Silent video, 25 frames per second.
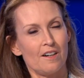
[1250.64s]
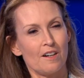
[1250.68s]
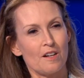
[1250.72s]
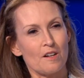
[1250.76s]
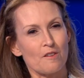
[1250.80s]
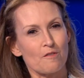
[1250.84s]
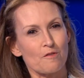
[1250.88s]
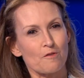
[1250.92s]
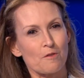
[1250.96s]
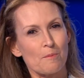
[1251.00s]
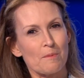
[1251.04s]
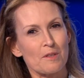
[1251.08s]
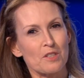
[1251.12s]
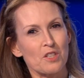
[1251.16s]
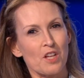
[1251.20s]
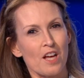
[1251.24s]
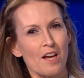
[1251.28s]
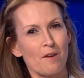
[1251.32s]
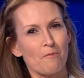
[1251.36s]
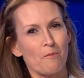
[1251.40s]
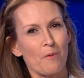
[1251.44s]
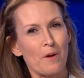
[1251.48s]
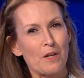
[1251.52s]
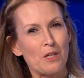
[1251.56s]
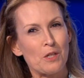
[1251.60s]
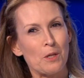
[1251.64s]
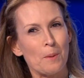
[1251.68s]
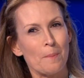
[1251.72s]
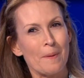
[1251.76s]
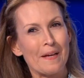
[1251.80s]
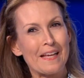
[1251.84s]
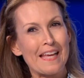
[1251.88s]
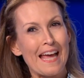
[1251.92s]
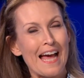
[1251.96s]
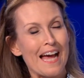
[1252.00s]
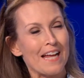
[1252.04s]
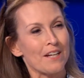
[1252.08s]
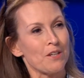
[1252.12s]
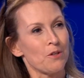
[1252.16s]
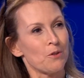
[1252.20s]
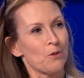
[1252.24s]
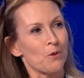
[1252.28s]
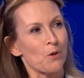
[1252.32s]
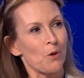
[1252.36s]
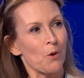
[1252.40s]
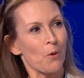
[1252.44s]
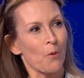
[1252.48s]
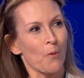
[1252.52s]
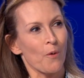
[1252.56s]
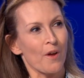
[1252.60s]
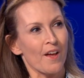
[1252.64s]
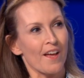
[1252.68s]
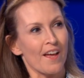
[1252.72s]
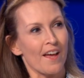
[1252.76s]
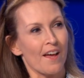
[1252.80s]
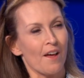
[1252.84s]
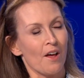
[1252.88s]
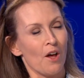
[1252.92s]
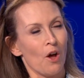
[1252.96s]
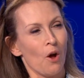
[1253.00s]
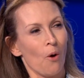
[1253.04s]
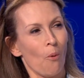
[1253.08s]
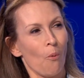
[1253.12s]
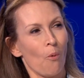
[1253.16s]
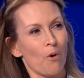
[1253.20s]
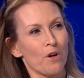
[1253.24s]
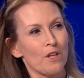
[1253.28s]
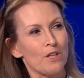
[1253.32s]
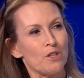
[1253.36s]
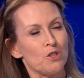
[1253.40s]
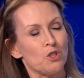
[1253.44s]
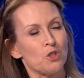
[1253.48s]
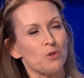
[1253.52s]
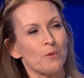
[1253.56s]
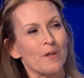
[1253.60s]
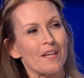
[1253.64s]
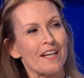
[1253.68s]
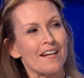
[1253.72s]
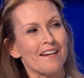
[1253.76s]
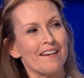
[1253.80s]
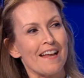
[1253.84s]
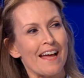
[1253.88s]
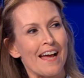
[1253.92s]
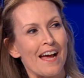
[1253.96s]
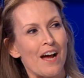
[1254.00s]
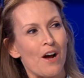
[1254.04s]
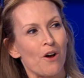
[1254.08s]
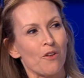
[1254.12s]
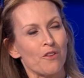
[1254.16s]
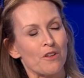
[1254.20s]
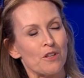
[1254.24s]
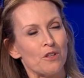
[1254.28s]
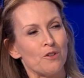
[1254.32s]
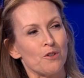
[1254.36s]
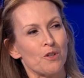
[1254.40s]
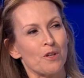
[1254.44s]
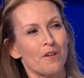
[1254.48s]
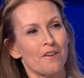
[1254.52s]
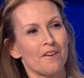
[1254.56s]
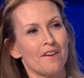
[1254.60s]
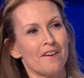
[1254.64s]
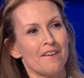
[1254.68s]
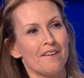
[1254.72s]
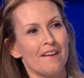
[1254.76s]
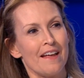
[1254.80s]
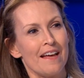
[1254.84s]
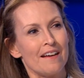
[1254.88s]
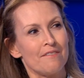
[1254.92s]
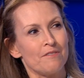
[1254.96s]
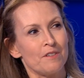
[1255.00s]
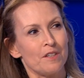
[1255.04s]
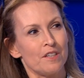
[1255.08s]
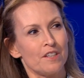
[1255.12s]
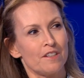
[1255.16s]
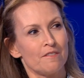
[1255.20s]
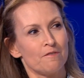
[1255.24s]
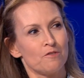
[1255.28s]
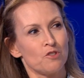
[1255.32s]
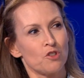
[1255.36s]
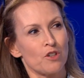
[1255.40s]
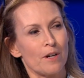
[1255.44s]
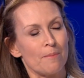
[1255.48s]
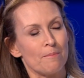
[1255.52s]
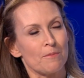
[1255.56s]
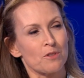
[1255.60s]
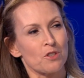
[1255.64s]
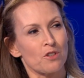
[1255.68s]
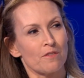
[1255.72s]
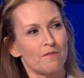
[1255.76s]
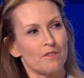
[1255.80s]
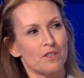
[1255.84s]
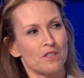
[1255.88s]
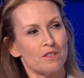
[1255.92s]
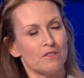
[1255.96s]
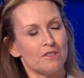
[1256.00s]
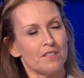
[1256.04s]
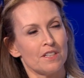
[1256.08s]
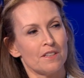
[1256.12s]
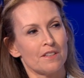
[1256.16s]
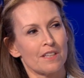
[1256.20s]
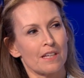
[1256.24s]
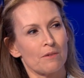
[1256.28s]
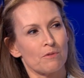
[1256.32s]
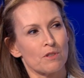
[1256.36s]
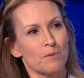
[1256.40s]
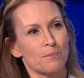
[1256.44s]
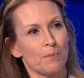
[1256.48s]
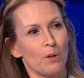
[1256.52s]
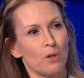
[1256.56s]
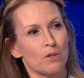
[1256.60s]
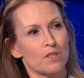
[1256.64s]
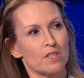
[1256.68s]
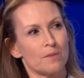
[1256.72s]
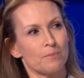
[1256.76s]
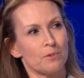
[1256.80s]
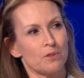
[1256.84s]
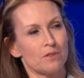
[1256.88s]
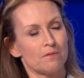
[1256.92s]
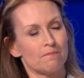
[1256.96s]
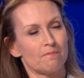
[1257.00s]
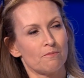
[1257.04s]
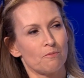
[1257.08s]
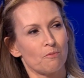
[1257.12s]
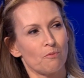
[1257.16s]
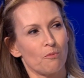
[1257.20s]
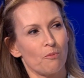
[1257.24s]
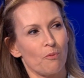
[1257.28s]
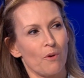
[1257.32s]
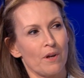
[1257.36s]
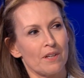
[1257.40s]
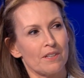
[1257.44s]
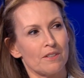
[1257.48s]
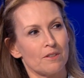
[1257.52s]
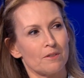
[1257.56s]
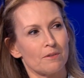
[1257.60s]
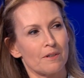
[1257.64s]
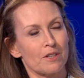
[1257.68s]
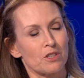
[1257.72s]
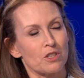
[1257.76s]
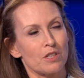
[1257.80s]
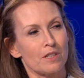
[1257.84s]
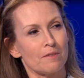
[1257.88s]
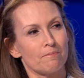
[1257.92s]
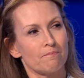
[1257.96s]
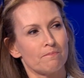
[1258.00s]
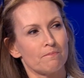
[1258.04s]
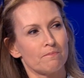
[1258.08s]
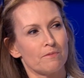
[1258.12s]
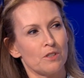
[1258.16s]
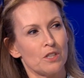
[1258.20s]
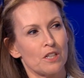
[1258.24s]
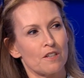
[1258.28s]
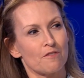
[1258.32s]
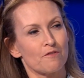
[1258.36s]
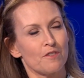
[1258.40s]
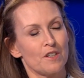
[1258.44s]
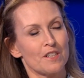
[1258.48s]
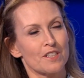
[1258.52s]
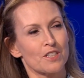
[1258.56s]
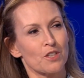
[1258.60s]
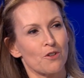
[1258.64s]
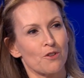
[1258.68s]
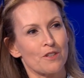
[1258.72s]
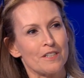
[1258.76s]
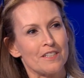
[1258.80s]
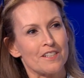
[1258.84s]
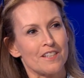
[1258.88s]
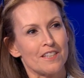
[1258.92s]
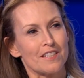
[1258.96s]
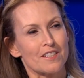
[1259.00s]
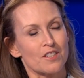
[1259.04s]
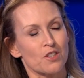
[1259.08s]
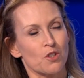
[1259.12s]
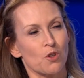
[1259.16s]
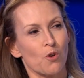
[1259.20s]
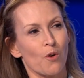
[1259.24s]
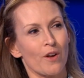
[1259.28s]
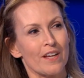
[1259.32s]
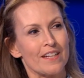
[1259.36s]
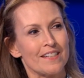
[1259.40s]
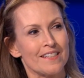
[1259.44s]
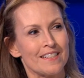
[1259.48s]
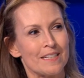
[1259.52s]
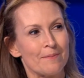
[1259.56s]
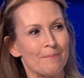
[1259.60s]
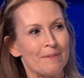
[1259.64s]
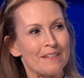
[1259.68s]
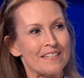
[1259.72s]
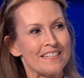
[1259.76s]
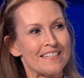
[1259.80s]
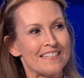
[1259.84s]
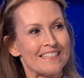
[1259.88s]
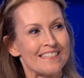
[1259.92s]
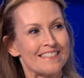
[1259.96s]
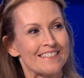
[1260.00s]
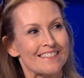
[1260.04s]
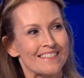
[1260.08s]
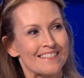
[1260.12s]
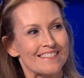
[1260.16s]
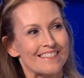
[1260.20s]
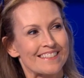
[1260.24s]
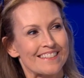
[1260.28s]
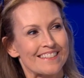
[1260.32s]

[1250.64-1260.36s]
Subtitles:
From the time when you began your career, what are you doing now that you could never have dreamt of, that you didn't think was possible when you actually, you know, first got into this crazy business?